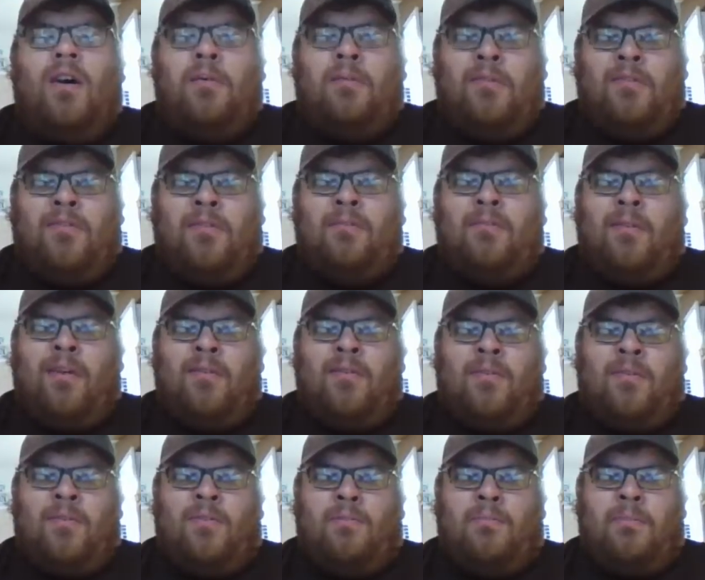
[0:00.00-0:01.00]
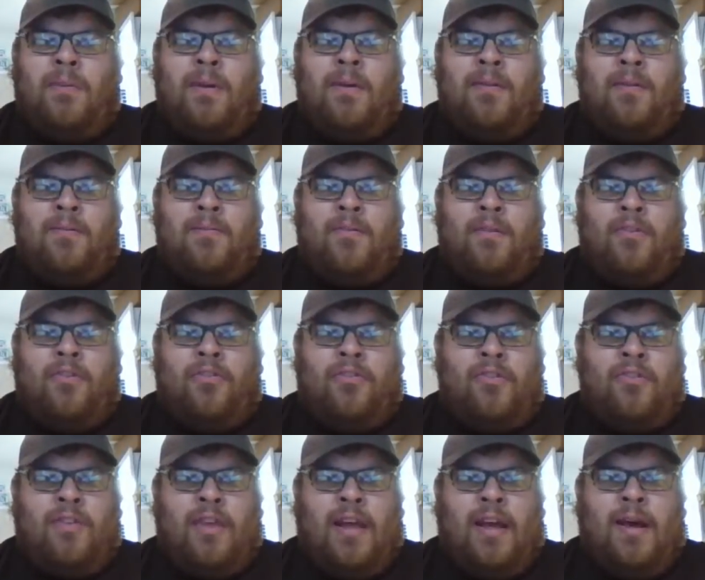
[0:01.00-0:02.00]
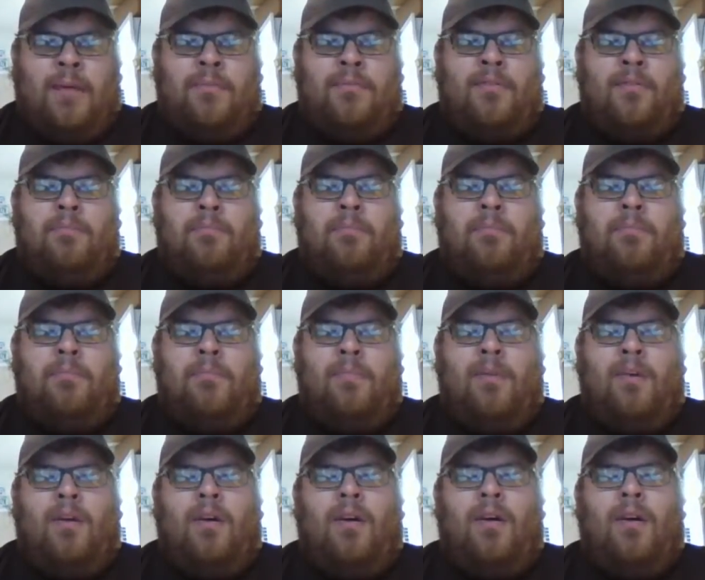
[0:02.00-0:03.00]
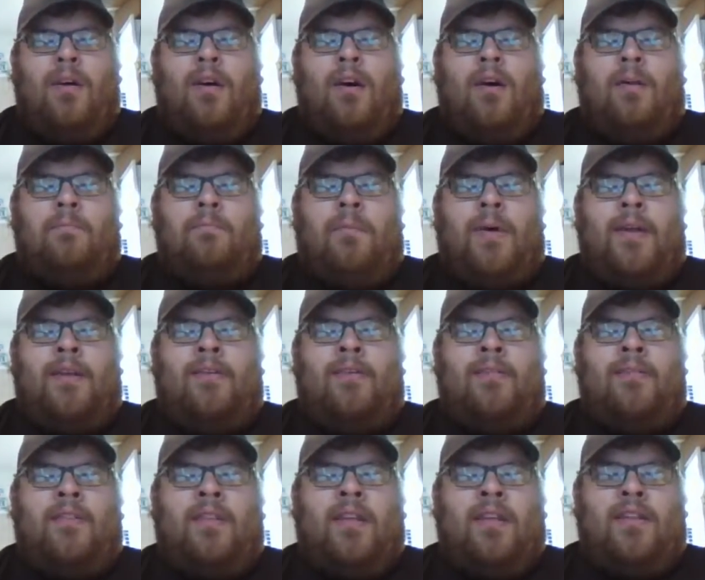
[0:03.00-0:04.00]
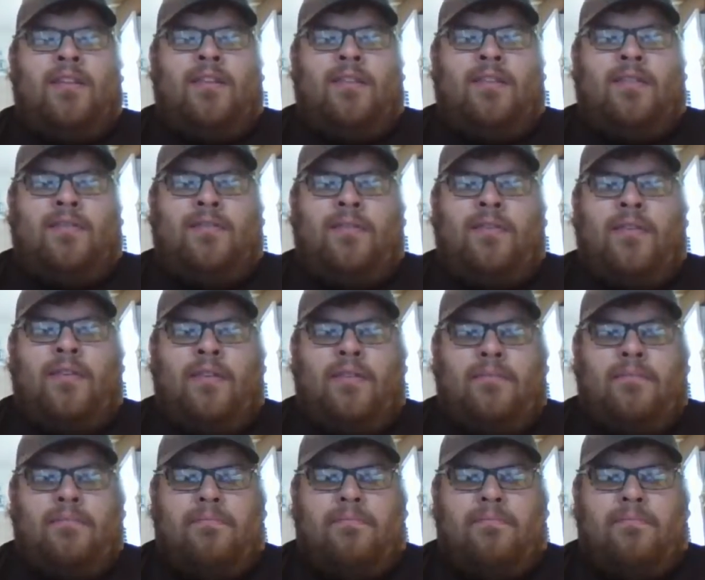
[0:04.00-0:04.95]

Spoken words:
but sometimes those paid version of the apps are better than the free.